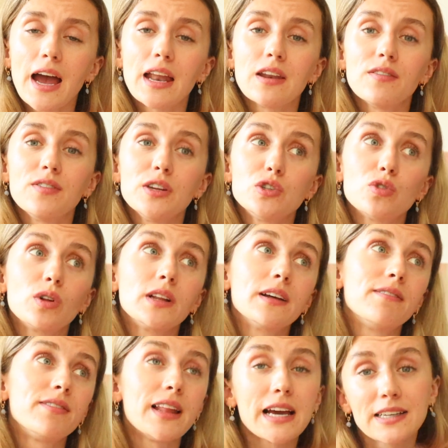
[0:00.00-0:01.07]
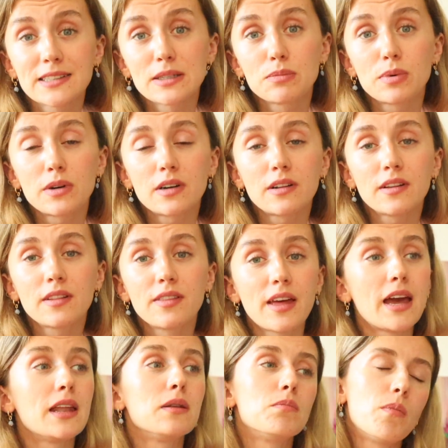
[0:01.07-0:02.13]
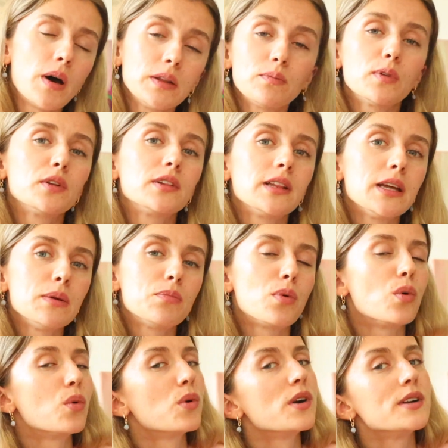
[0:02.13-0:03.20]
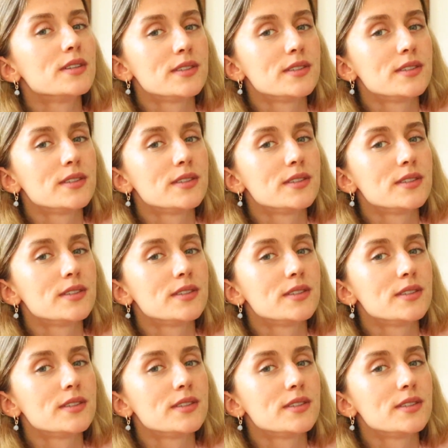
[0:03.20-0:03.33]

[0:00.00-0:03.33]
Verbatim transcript: and visually flexible than Matplotlib or